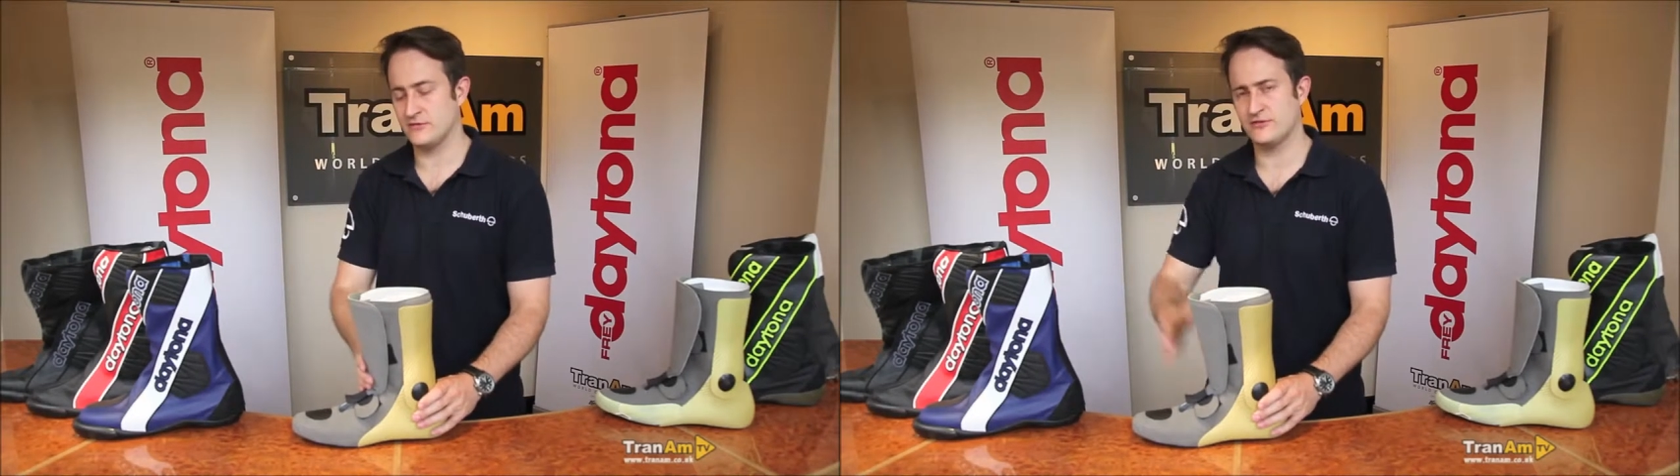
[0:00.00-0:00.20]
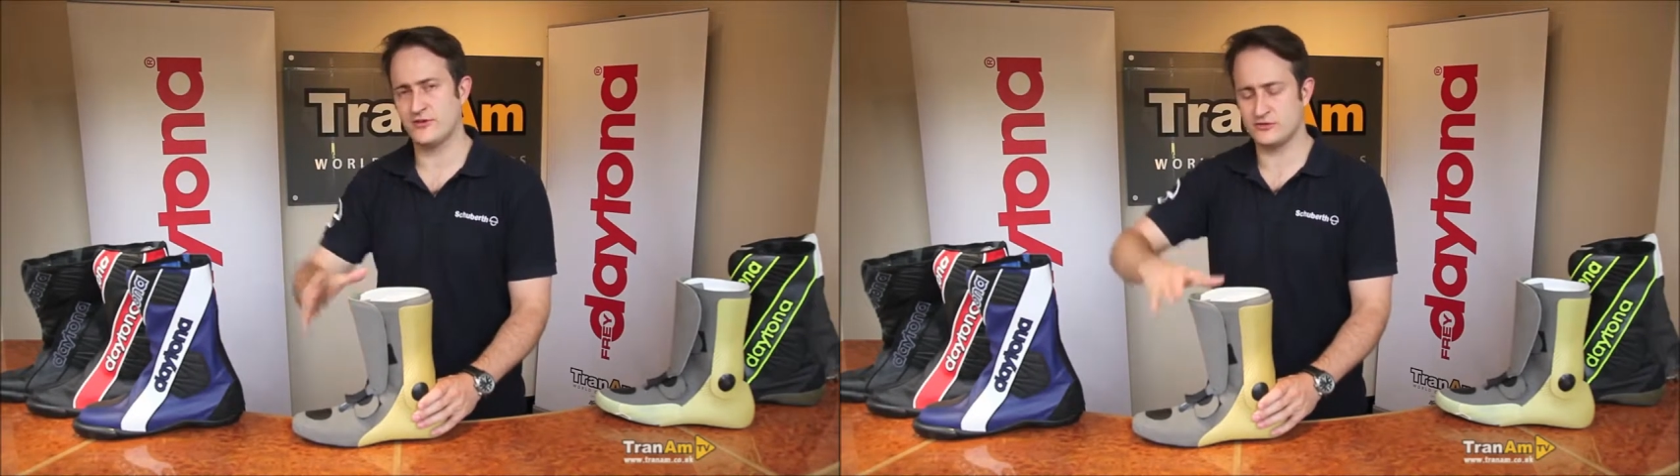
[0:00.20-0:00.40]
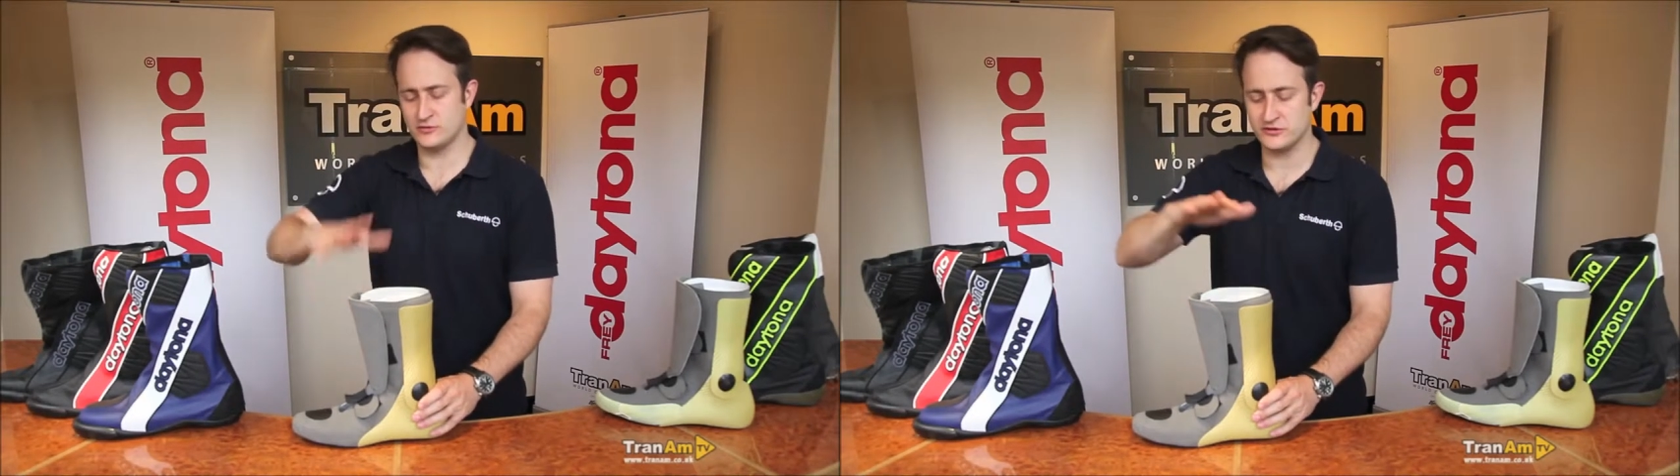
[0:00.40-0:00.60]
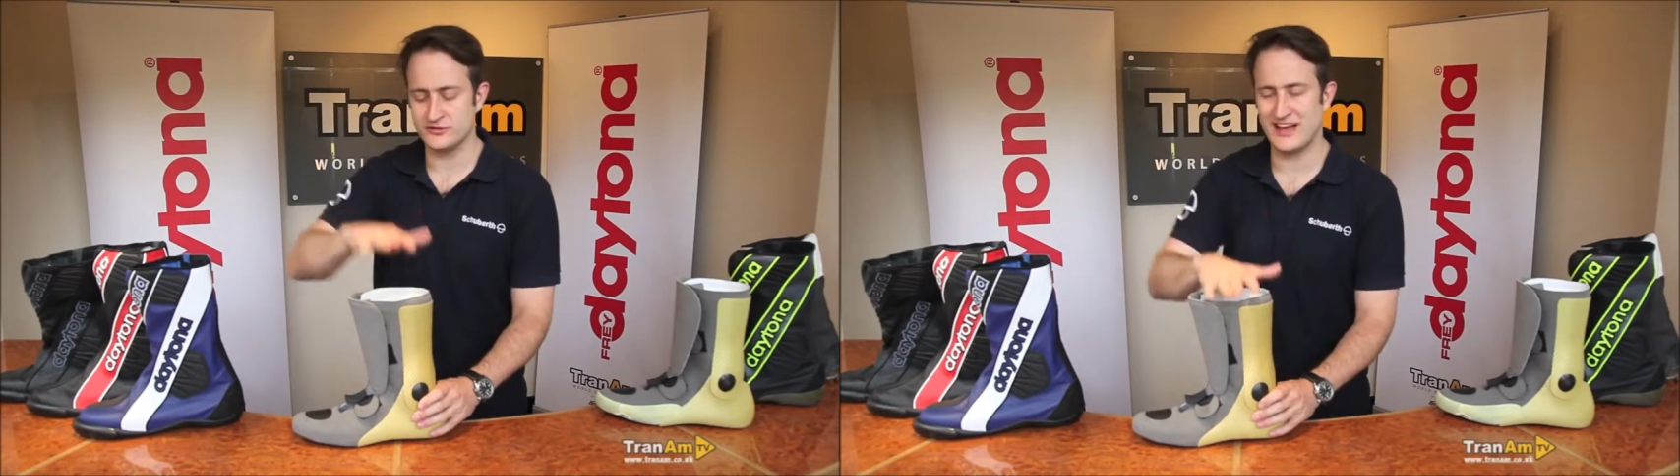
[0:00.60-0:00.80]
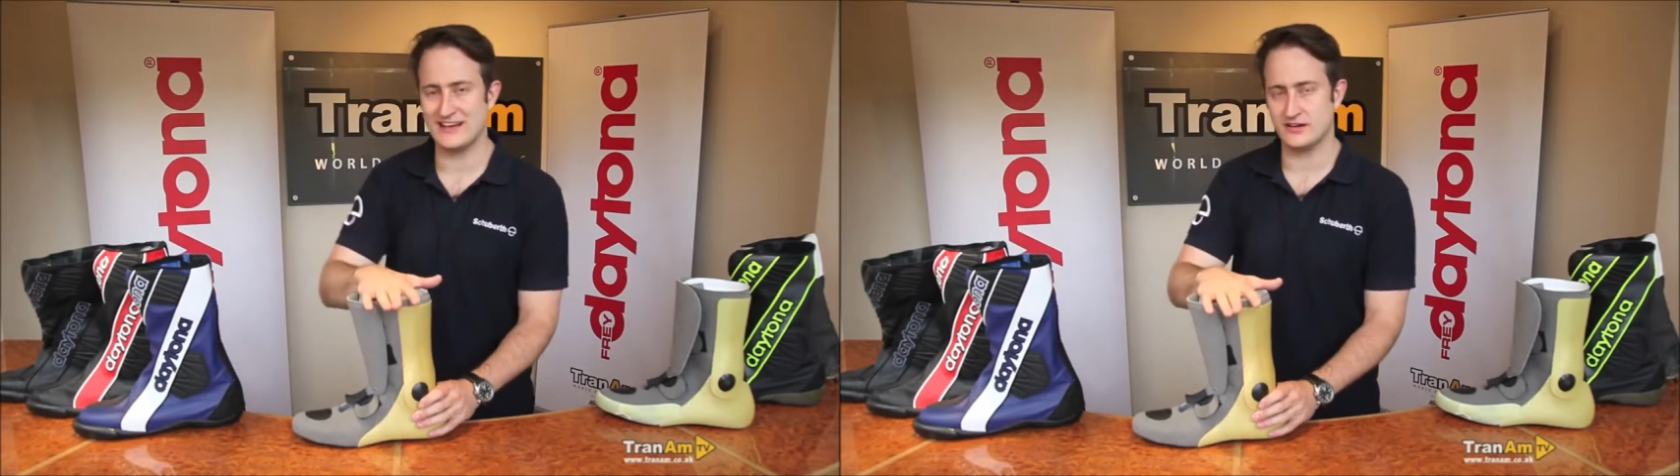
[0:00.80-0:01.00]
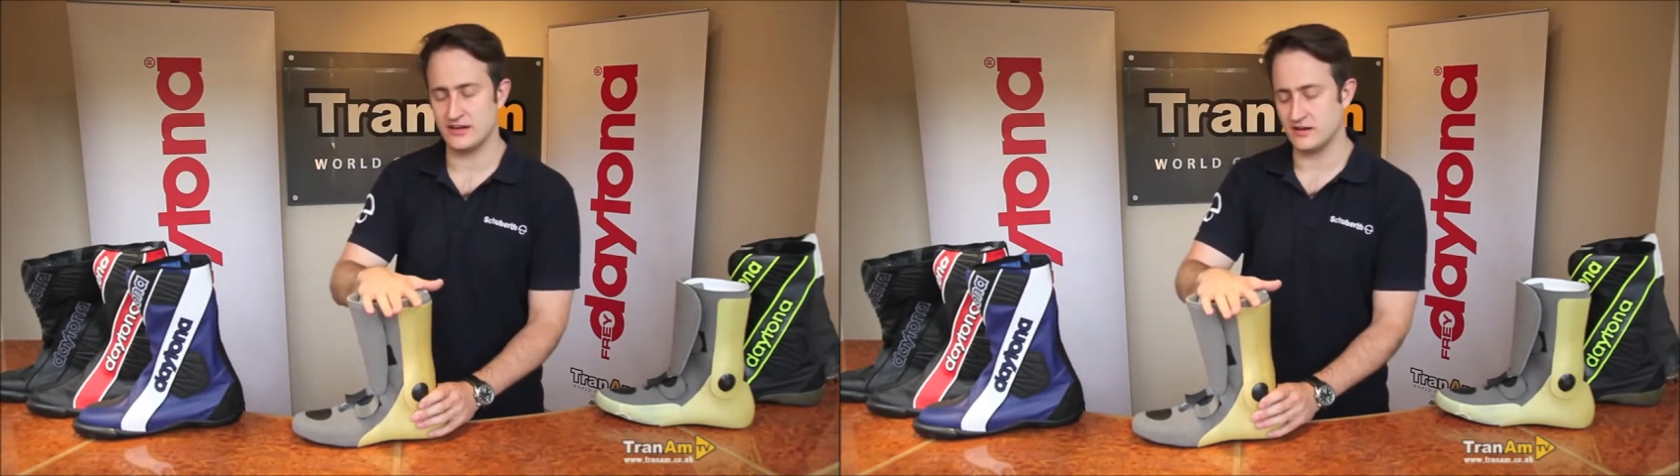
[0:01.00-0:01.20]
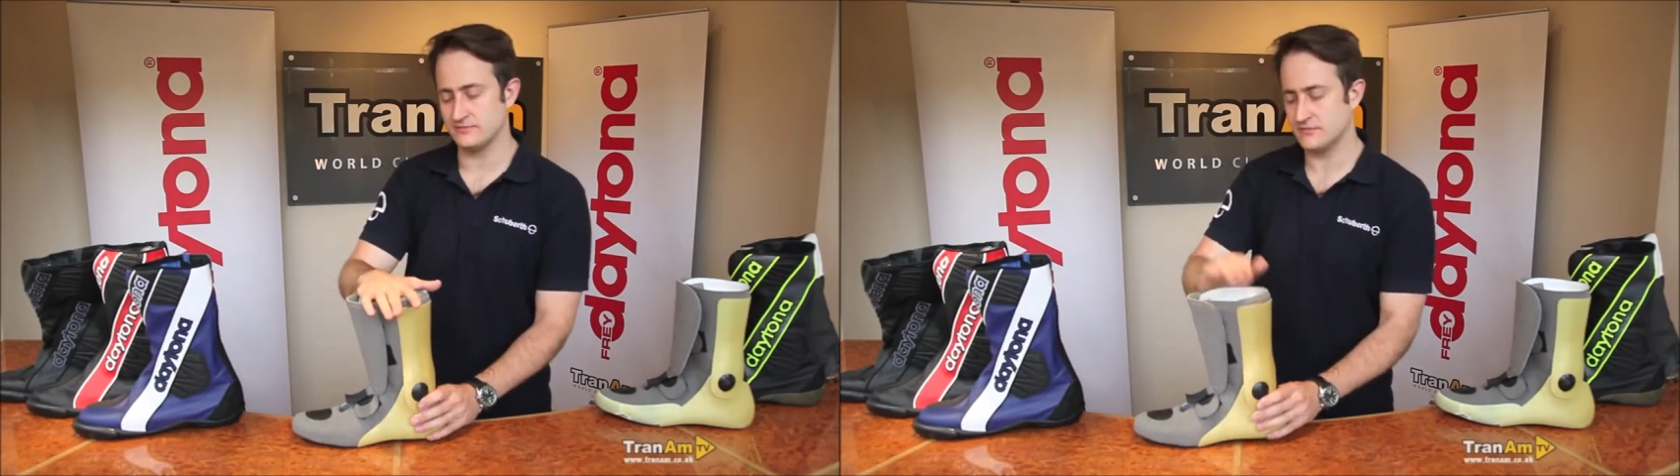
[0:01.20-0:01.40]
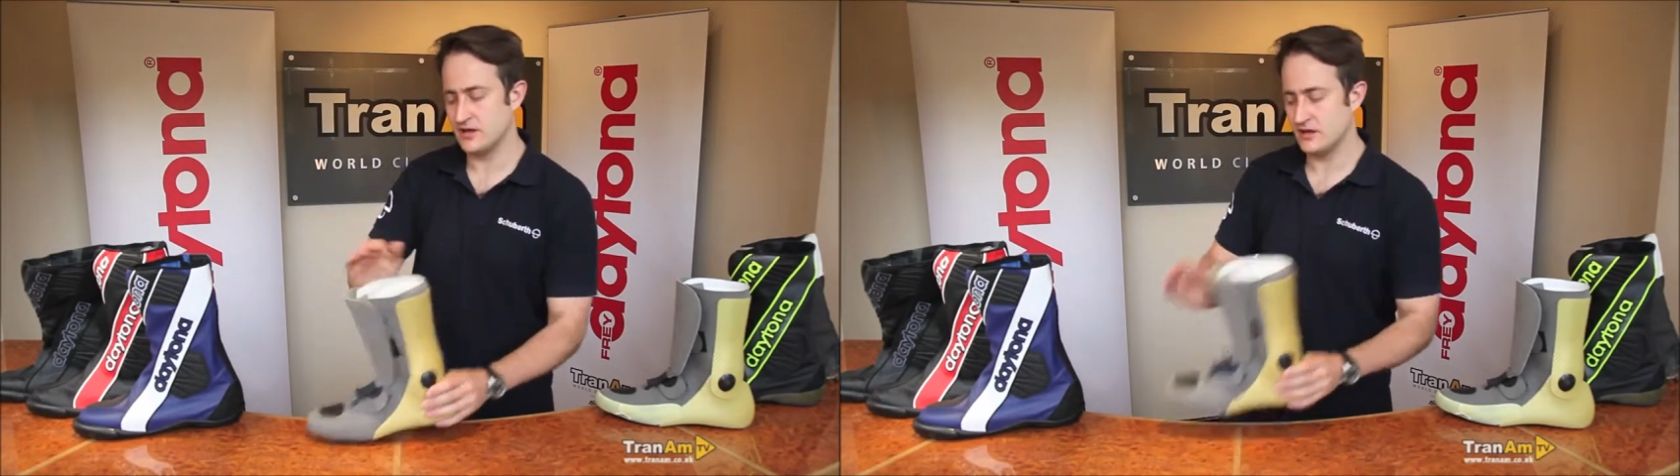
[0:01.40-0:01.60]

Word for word: So first of all the Standard inner.